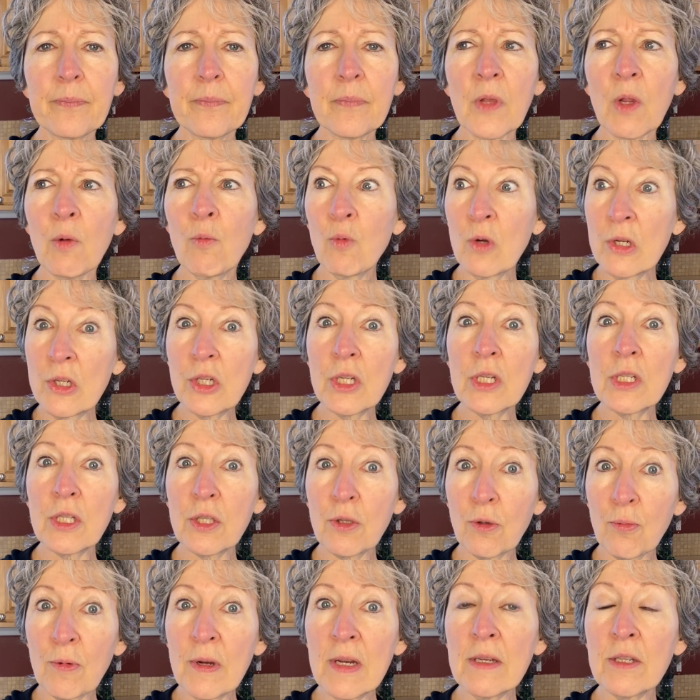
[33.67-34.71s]
which is
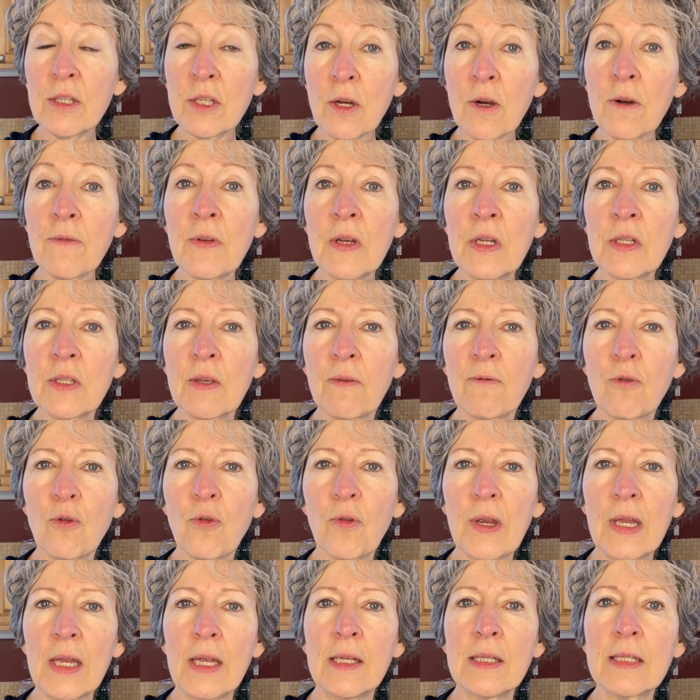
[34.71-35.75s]
3 servings of
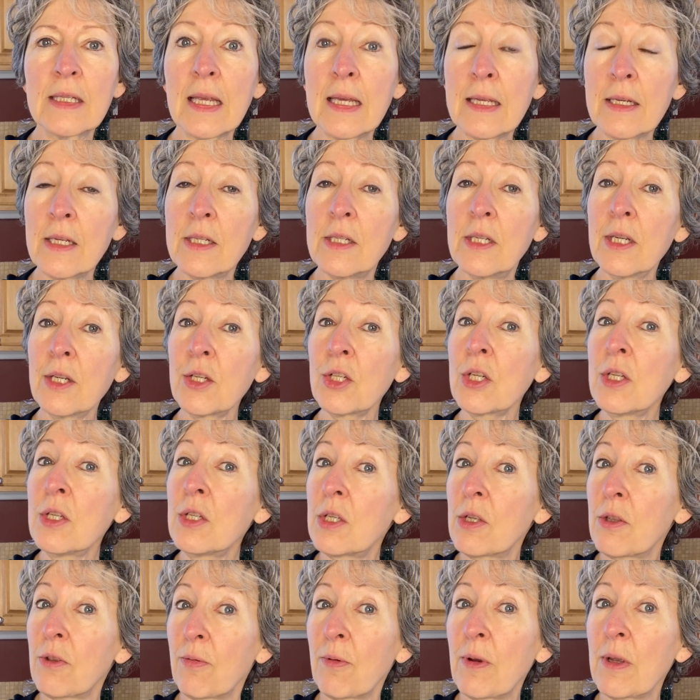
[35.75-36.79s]
greens in addition to
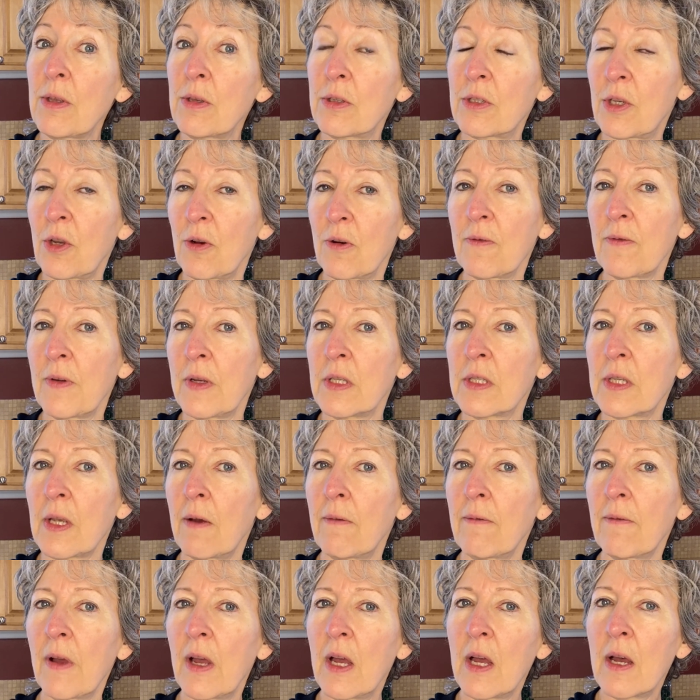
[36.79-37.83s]
3 servings
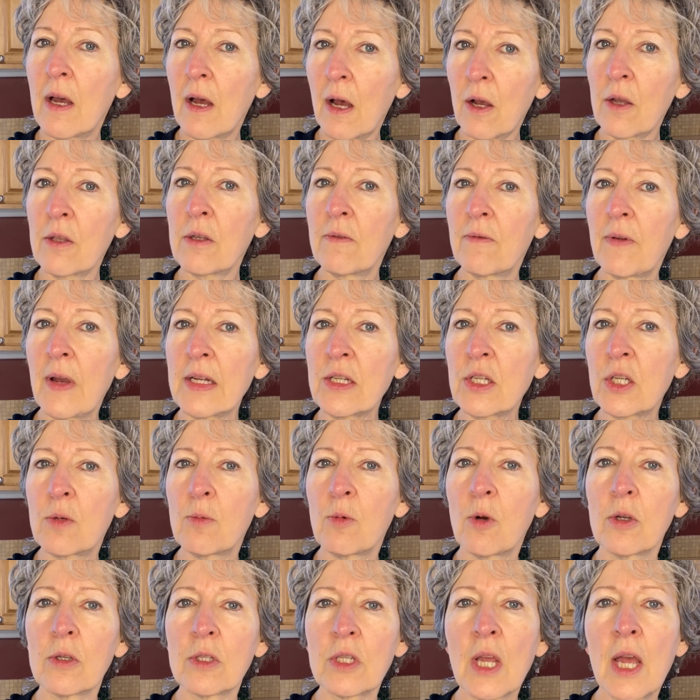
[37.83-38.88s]
of other
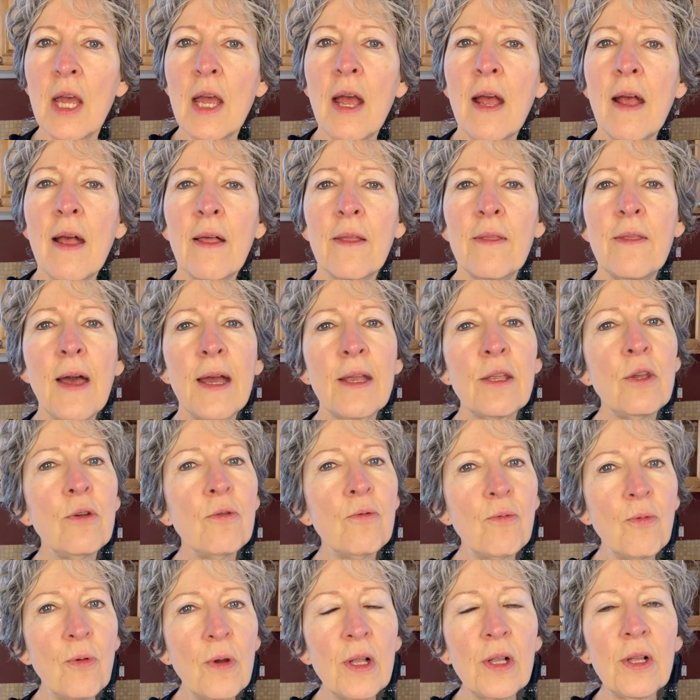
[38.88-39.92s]
vegetables, that you
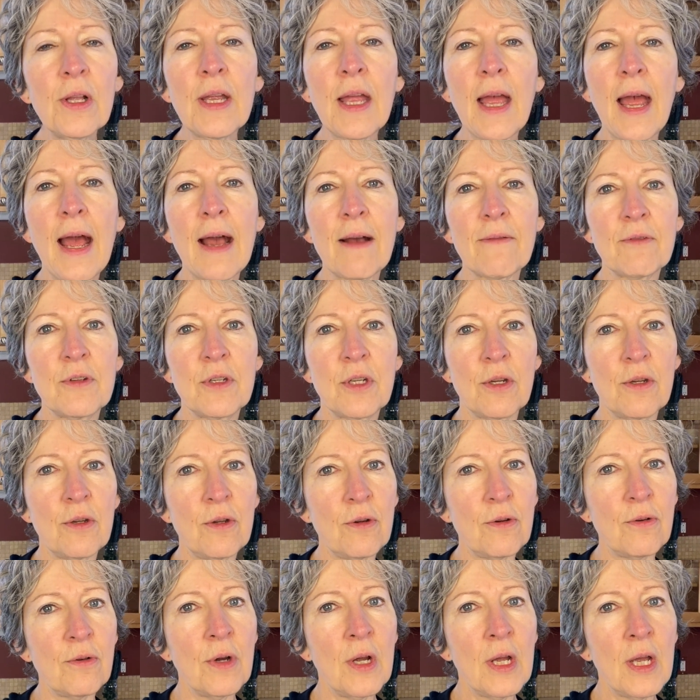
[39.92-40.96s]
really have
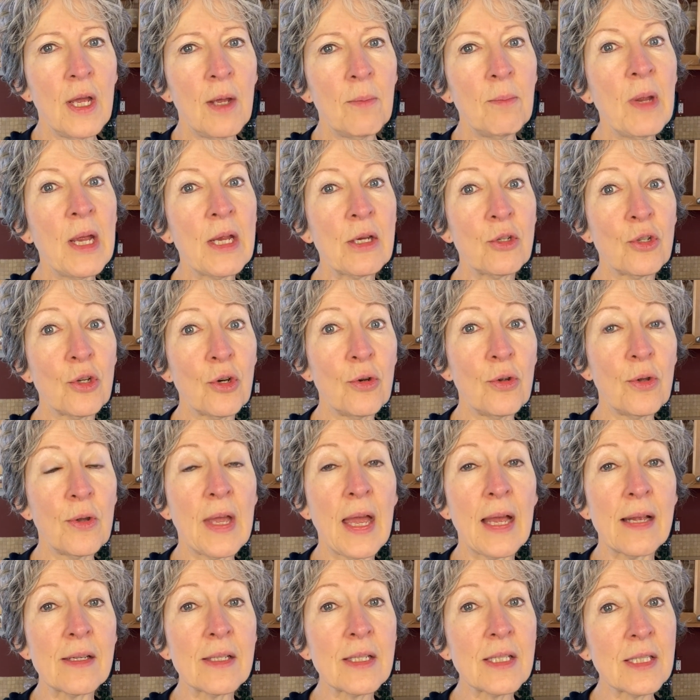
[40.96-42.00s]
to make sure you
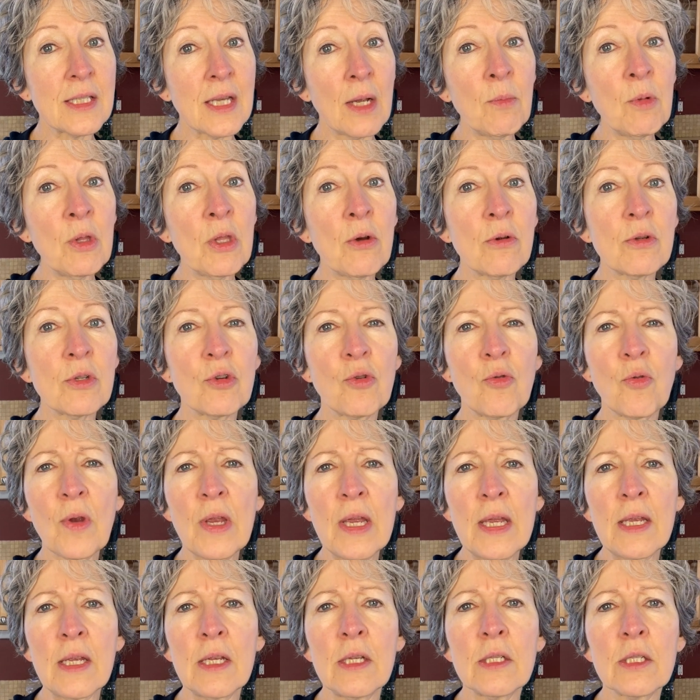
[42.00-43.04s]
get some of those
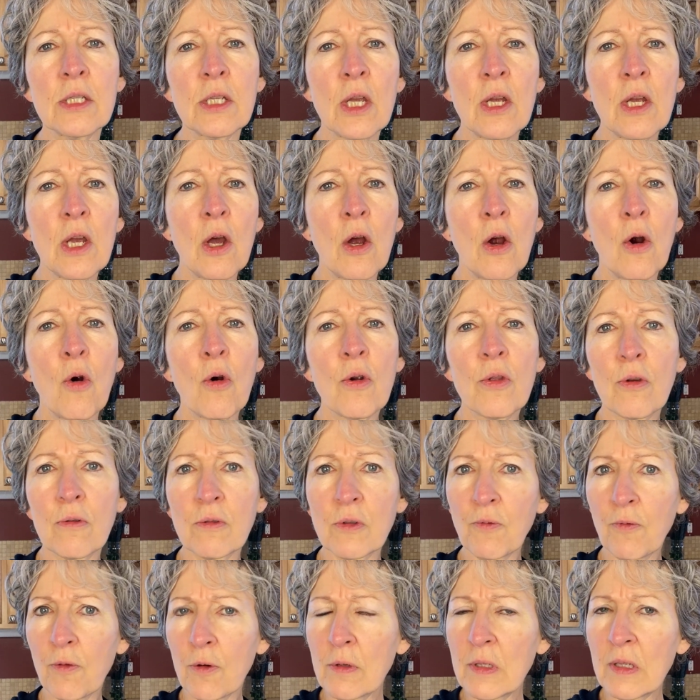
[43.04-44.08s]
greens or those
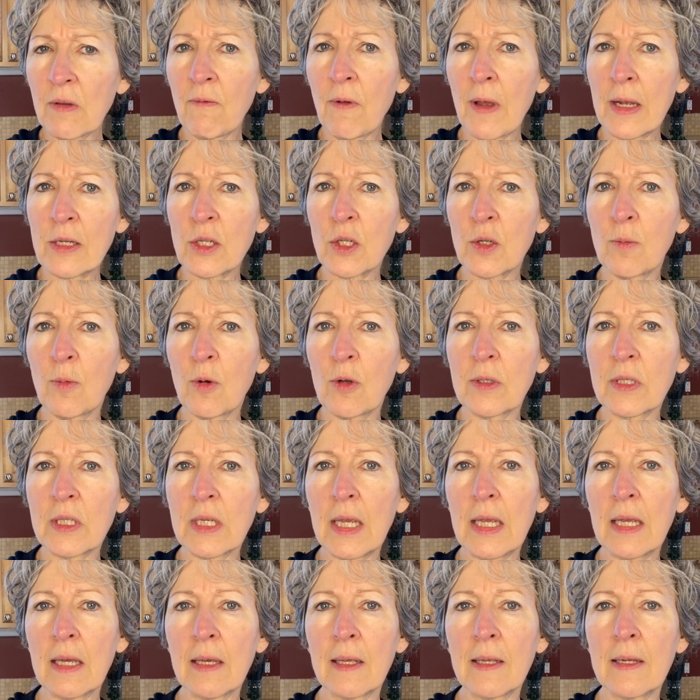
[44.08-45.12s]
fruits and vegetables
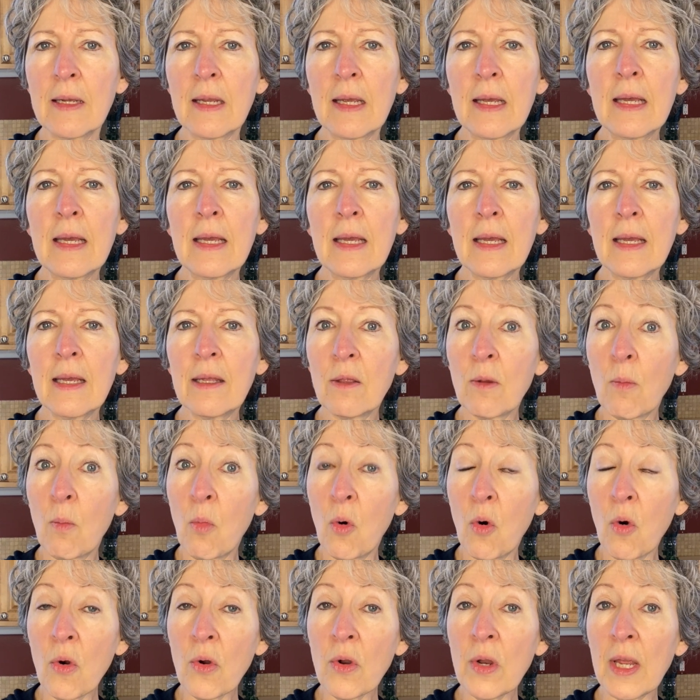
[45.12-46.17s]
in the
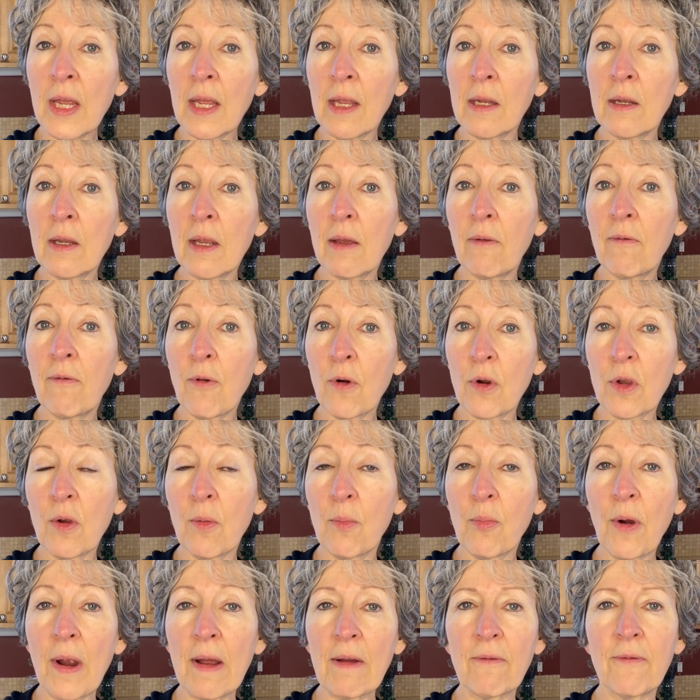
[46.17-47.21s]
morning for your
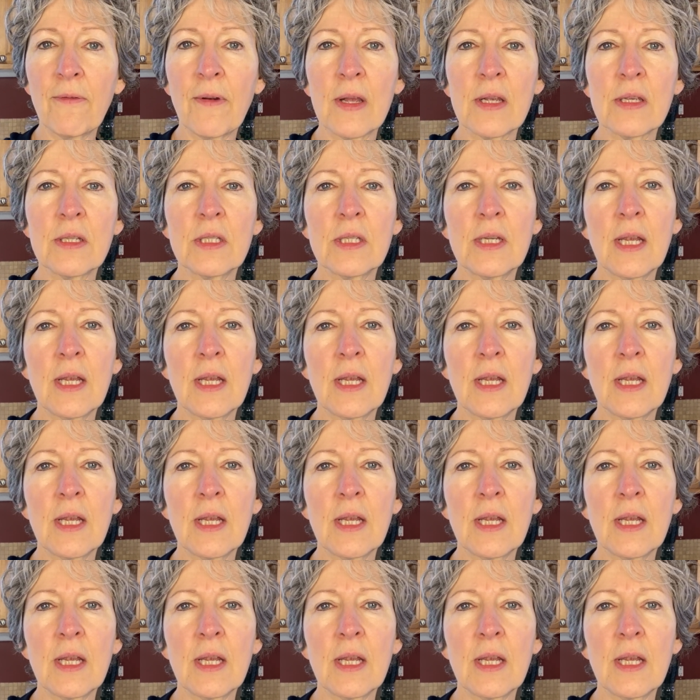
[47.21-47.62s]
breakfast.